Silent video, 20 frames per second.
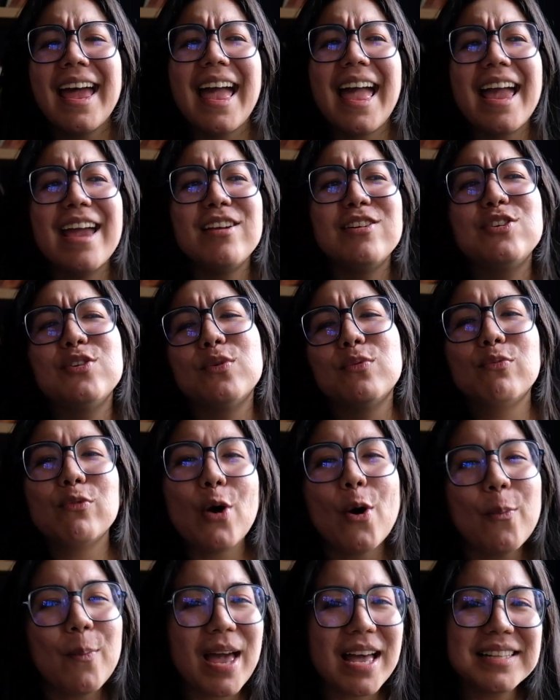and to
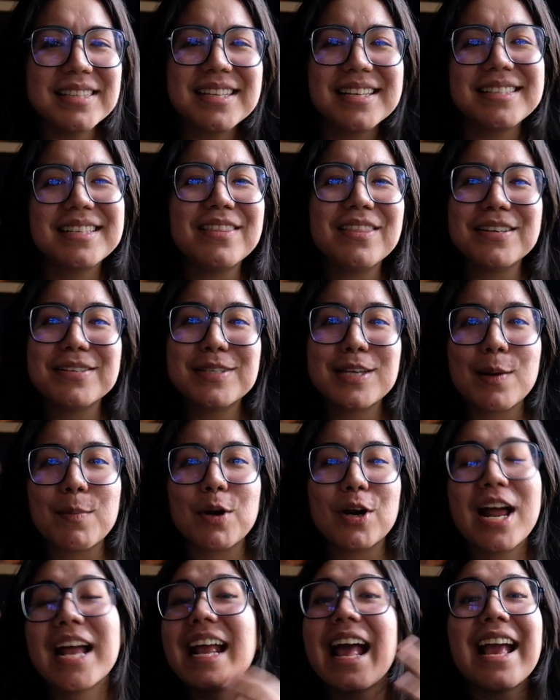romances in the
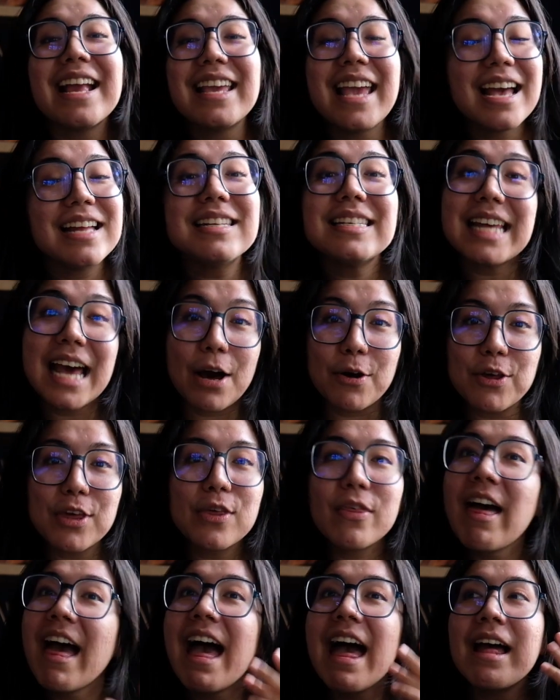summer. Like, I can't tell you
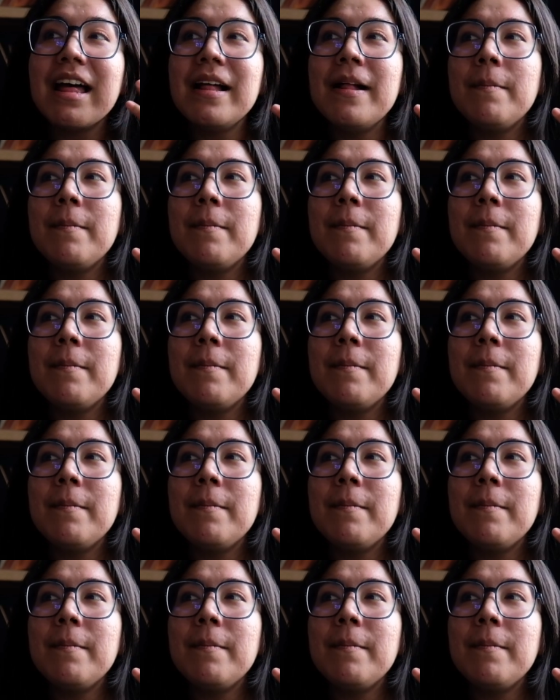that.